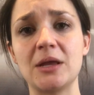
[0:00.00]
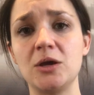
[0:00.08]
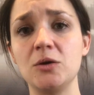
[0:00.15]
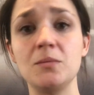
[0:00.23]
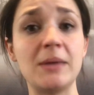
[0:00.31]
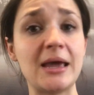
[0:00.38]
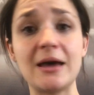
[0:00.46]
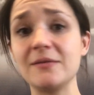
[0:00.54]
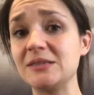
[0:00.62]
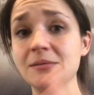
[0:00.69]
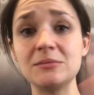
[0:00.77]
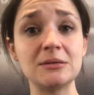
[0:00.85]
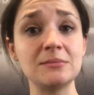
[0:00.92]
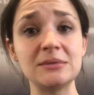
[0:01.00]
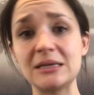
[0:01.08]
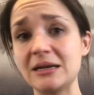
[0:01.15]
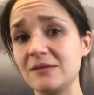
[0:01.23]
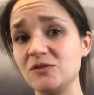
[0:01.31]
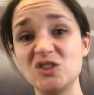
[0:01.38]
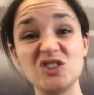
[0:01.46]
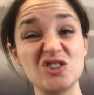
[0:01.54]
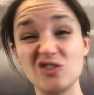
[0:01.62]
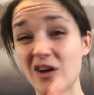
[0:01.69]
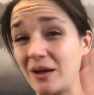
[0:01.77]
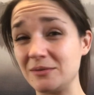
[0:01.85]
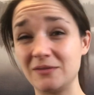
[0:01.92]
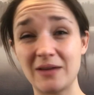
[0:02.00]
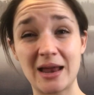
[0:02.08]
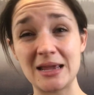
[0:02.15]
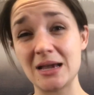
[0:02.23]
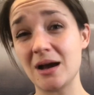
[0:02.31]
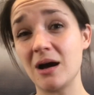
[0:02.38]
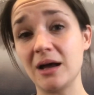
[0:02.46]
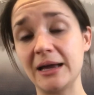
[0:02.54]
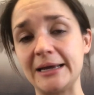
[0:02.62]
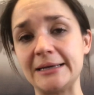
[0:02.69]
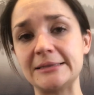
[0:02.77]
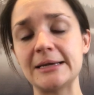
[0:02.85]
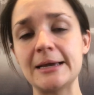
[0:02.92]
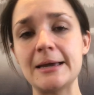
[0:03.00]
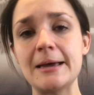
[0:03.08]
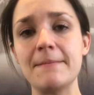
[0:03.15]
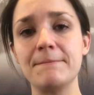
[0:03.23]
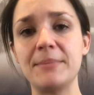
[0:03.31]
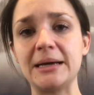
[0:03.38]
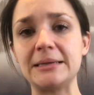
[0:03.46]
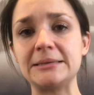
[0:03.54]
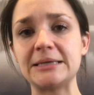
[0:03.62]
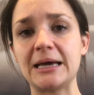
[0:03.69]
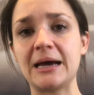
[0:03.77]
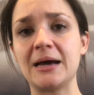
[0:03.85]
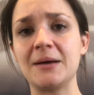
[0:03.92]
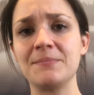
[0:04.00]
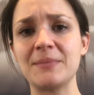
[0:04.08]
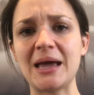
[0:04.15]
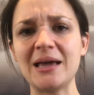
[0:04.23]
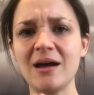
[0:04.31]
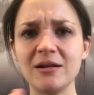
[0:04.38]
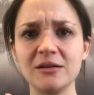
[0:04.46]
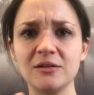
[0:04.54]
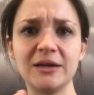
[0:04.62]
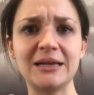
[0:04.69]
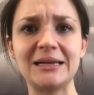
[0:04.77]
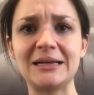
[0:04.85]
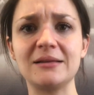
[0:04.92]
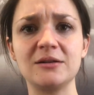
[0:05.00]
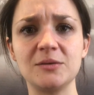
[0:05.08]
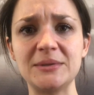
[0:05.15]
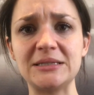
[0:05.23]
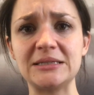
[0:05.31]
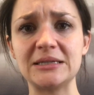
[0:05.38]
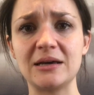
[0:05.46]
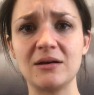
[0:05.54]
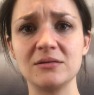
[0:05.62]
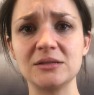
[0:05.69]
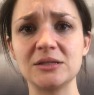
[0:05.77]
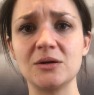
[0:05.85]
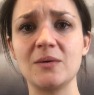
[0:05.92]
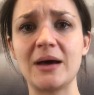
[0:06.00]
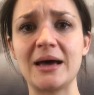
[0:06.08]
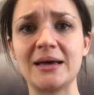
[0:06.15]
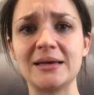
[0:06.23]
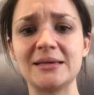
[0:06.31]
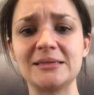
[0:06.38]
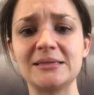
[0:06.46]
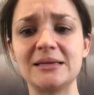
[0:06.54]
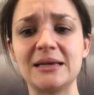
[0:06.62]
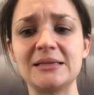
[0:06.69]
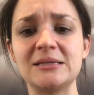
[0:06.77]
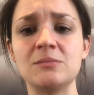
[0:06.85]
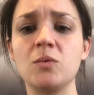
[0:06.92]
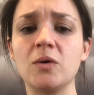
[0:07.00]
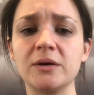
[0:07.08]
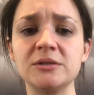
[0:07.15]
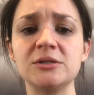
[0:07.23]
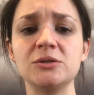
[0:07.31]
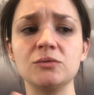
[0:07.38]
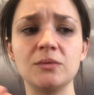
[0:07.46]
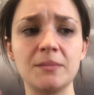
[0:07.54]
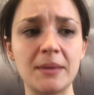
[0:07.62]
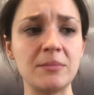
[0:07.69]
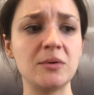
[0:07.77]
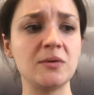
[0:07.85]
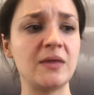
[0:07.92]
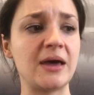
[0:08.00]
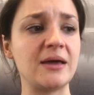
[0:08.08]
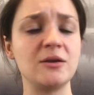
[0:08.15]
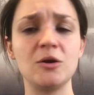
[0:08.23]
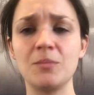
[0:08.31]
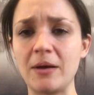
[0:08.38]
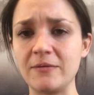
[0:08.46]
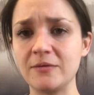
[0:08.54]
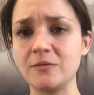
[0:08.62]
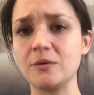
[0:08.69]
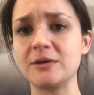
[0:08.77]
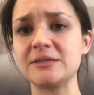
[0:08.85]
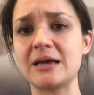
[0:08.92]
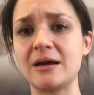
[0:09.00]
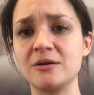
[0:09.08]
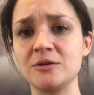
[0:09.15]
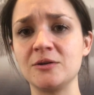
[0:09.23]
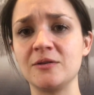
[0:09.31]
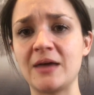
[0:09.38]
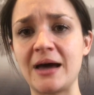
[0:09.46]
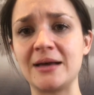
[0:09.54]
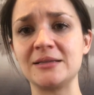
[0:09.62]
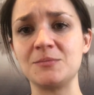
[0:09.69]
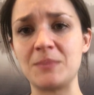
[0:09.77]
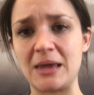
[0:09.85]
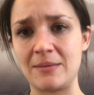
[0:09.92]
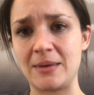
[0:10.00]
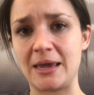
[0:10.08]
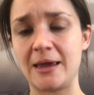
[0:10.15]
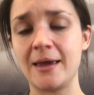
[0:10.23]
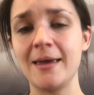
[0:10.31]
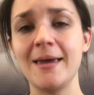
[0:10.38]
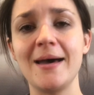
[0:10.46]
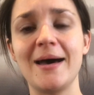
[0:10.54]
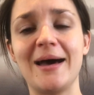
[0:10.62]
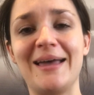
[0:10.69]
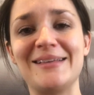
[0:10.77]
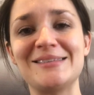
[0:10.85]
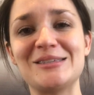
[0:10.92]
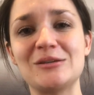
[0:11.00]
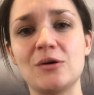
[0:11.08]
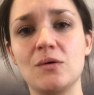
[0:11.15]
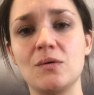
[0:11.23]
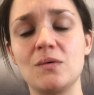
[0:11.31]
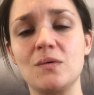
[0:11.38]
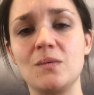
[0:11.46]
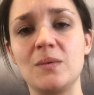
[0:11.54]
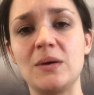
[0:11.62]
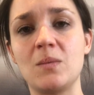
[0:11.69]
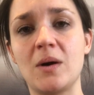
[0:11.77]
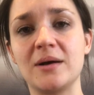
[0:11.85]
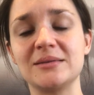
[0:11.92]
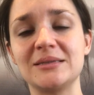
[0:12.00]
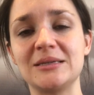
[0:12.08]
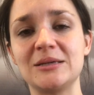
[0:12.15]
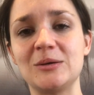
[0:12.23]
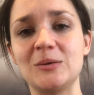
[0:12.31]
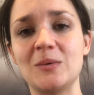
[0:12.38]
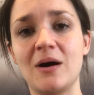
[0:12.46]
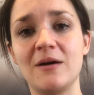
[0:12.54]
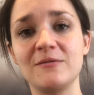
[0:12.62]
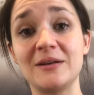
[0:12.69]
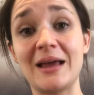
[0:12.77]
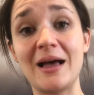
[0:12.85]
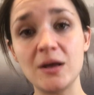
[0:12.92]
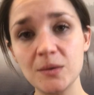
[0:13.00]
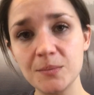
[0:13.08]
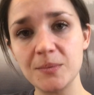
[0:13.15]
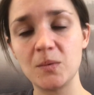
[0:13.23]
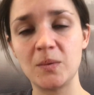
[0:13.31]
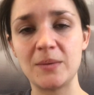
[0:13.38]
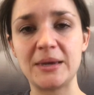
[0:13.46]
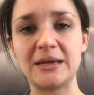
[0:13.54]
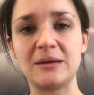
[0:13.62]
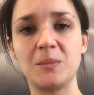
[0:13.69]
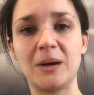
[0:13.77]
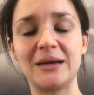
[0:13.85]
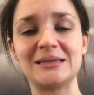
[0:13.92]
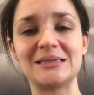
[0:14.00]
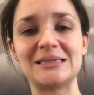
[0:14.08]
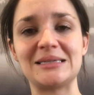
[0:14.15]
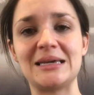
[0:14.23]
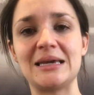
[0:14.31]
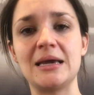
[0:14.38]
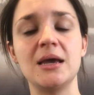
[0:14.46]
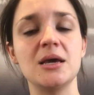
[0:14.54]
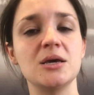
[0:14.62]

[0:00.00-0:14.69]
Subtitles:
who may have symptoms that I've just described of any kind, but I kind of look at it a little bit also as it's important to remember that your pelvic floor is under that baby. And so we want to often help women in pregnancy